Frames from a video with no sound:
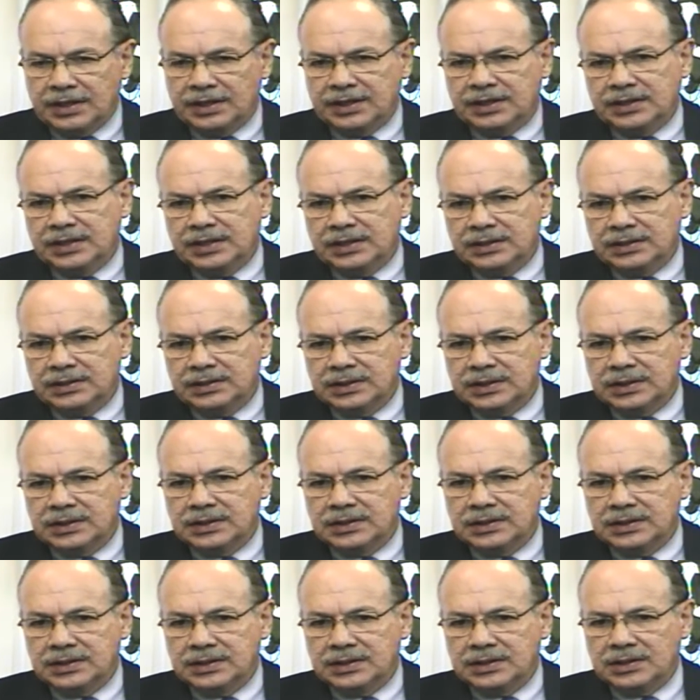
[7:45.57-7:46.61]
And, and,
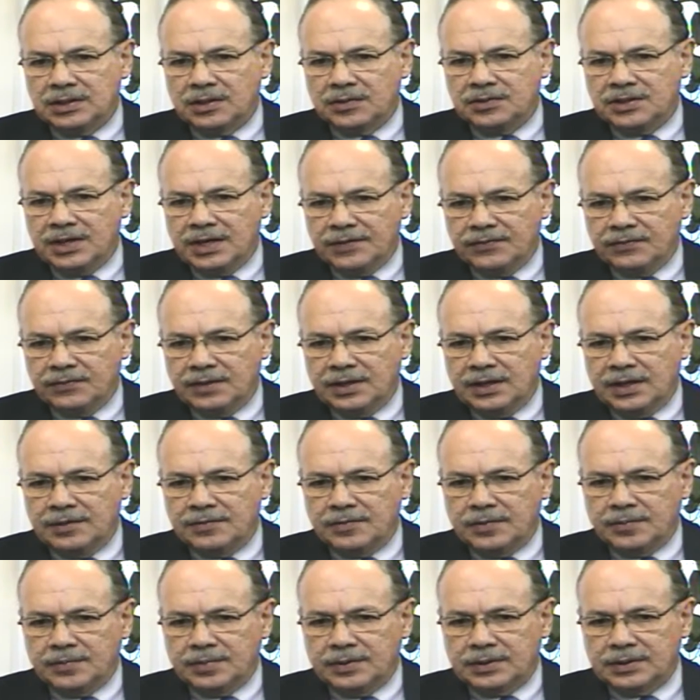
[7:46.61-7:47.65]
and, you know, you have to
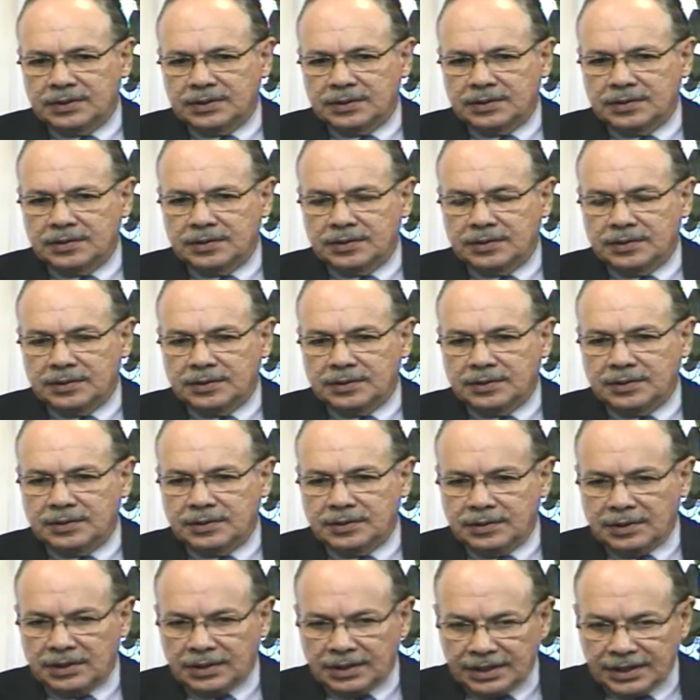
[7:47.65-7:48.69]
have a,
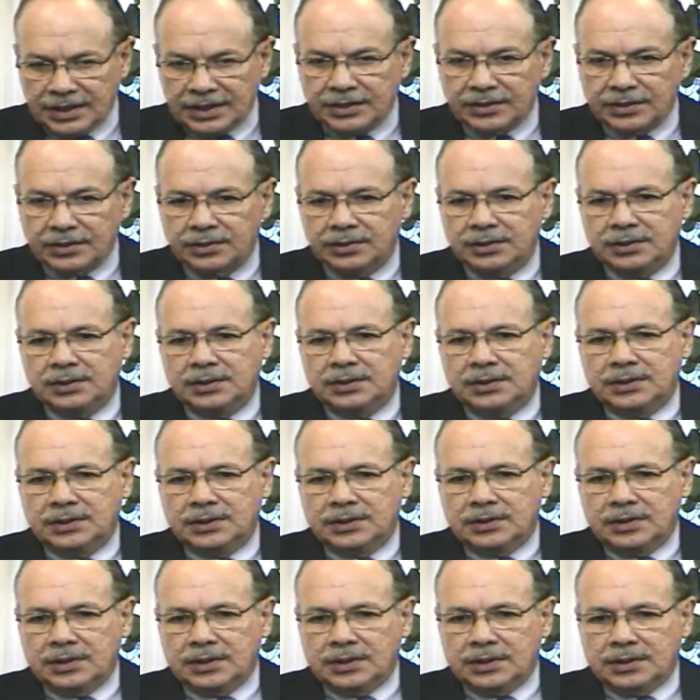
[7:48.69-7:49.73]
a, a leader,
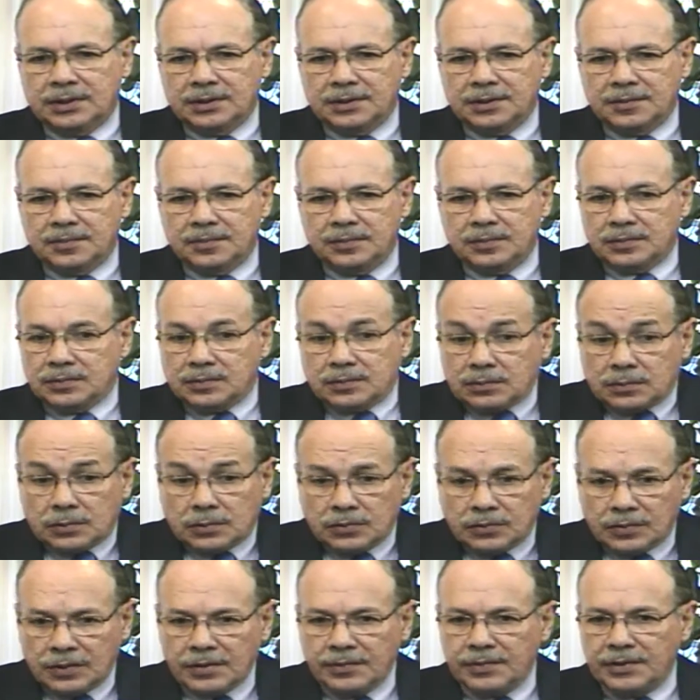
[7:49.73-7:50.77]
um,
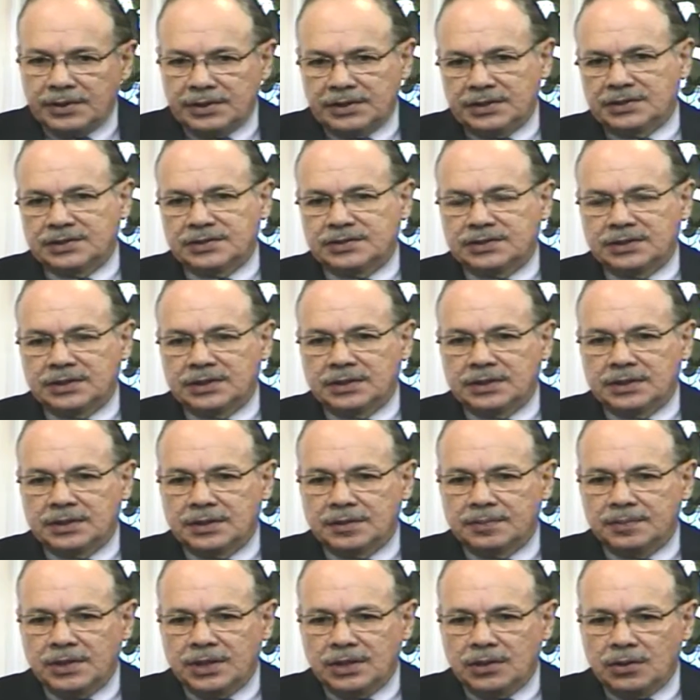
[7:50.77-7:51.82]
whoever it is,
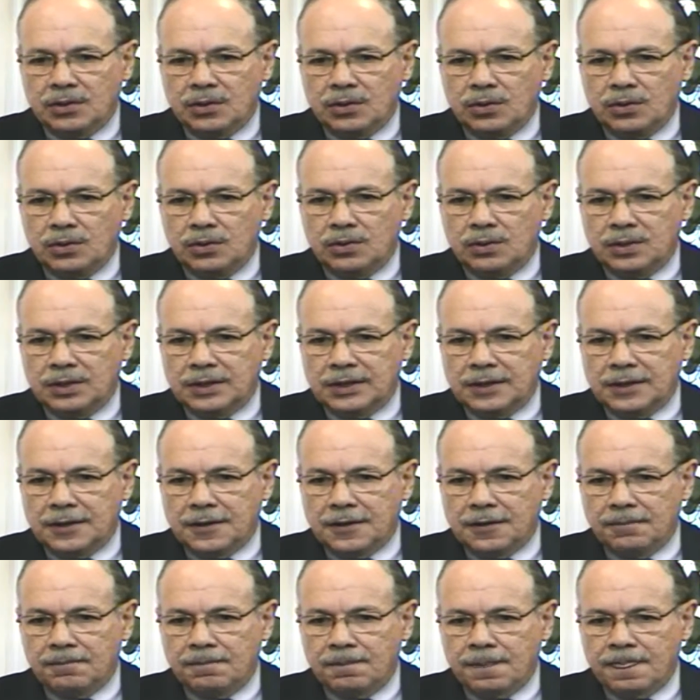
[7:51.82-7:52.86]
uh, who,
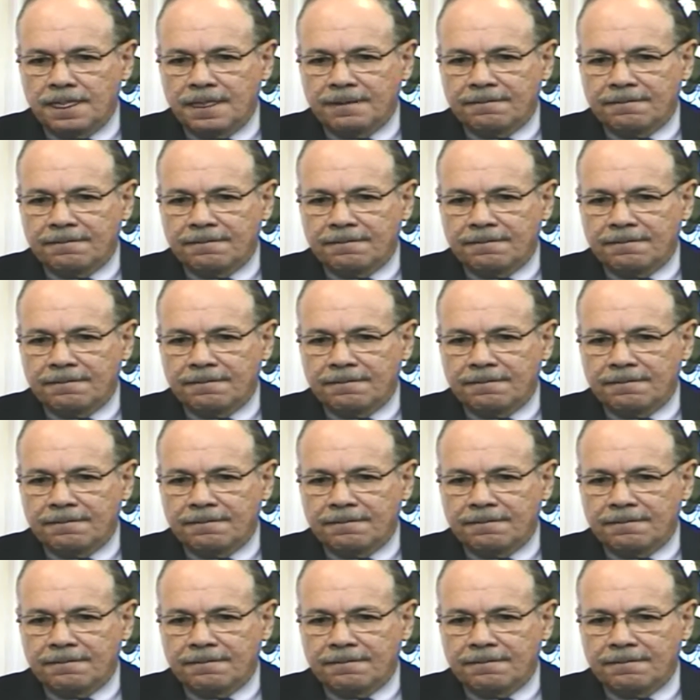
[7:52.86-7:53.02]
um,